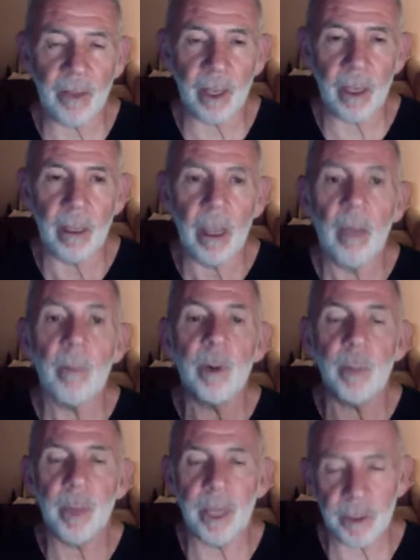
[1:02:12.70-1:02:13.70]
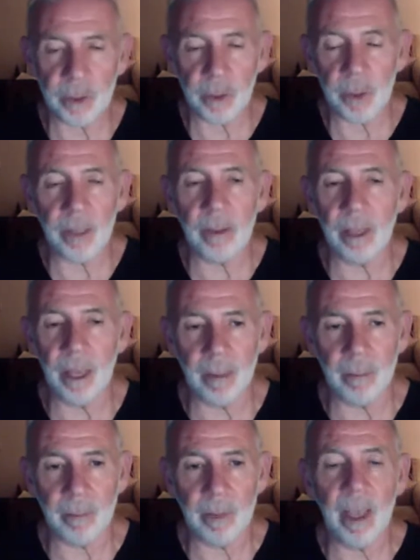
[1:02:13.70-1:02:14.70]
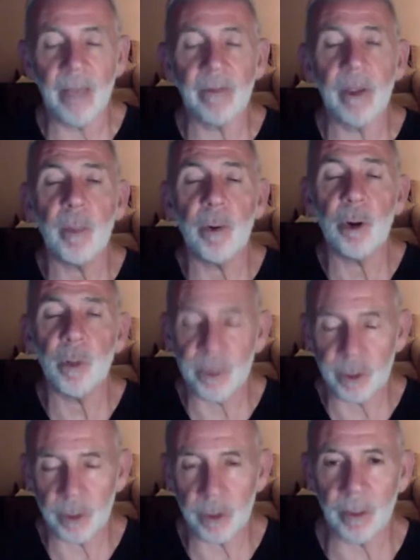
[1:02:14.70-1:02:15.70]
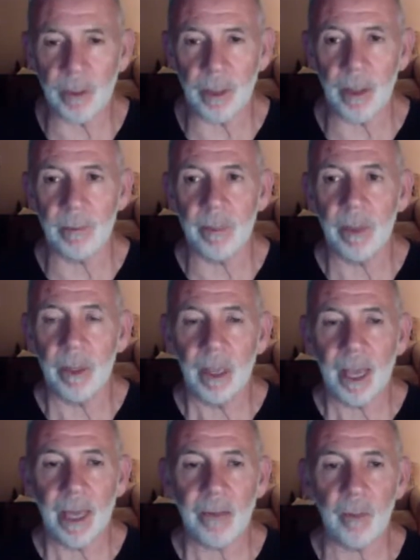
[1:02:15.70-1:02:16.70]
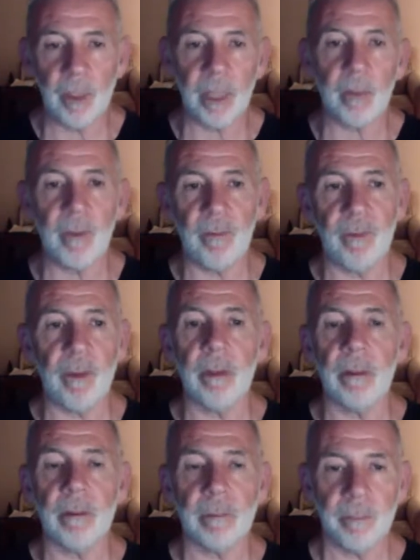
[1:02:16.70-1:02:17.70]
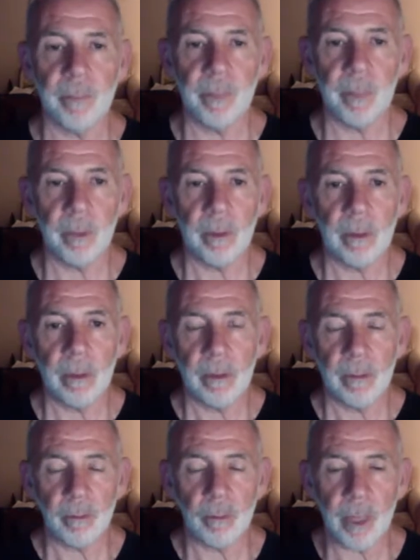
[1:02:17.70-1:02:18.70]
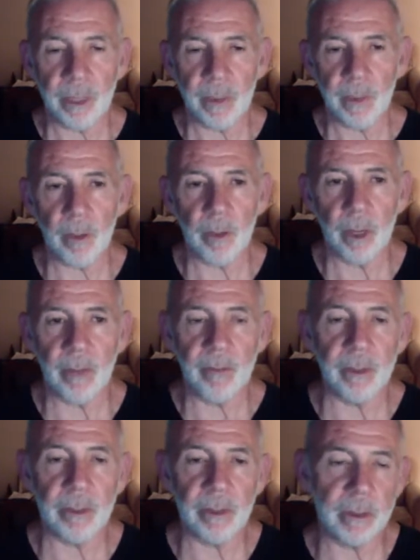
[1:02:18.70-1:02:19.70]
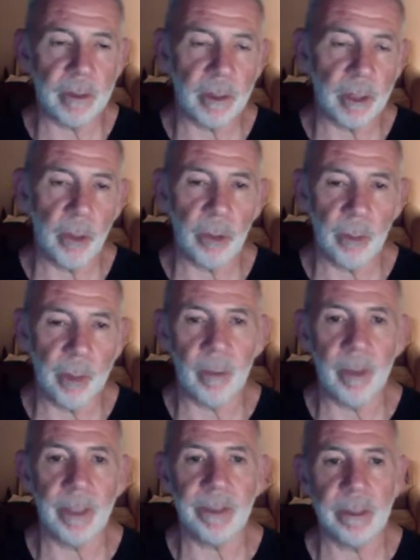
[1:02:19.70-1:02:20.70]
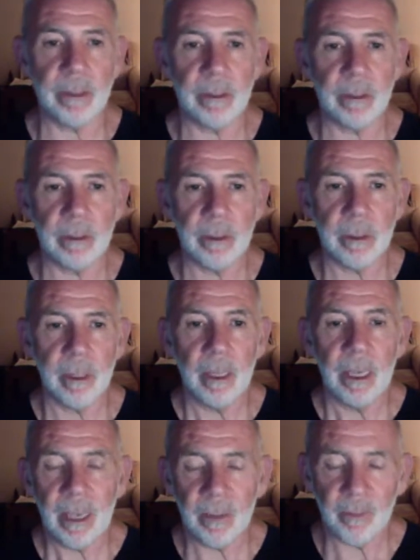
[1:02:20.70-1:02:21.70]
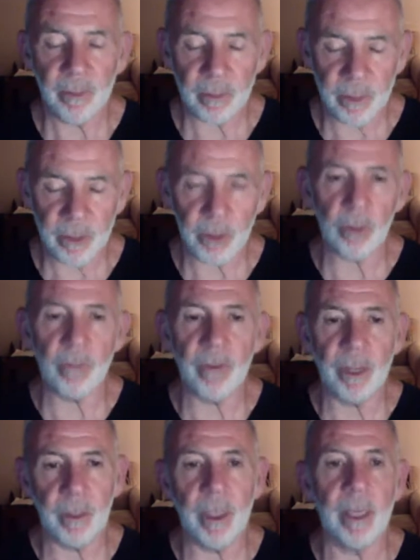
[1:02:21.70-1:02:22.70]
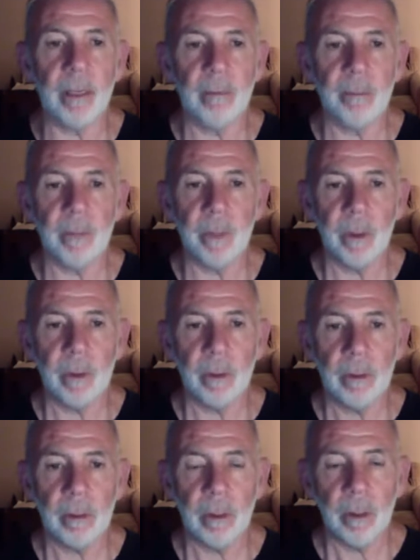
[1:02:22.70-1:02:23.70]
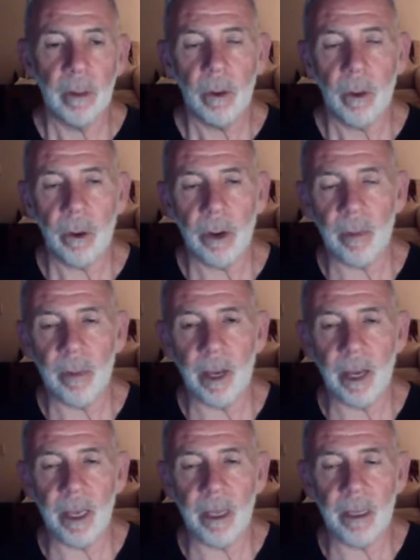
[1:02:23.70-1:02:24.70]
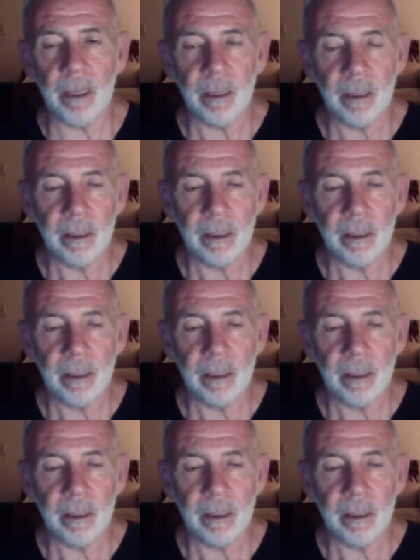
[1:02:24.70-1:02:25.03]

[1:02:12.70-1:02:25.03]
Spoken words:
I perpetuate them, as I perpetrate them, how does it make me feel? Does it raise my resonance? Does it lower my resonance? Is it serving me? Or am I